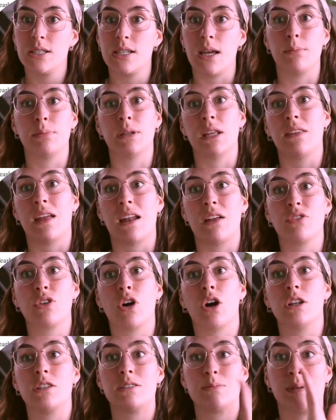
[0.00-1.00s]
template that I've
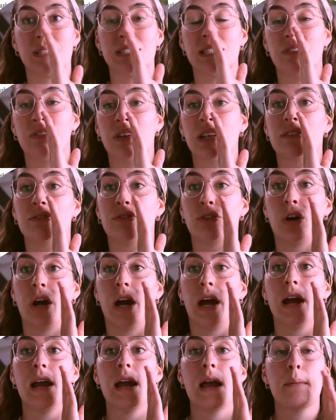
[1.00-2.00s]
got specific
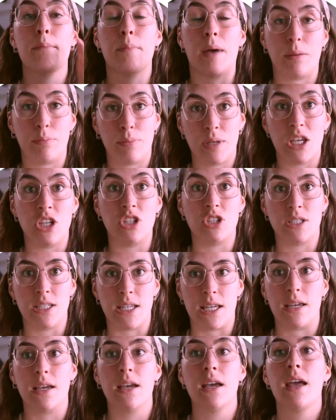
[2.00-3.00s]
for my
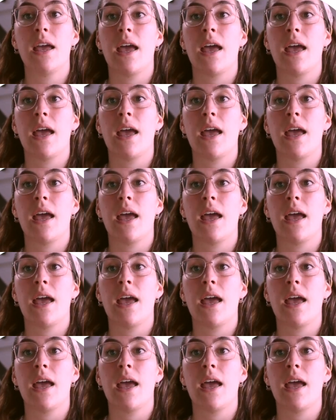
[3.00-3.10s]
PhD.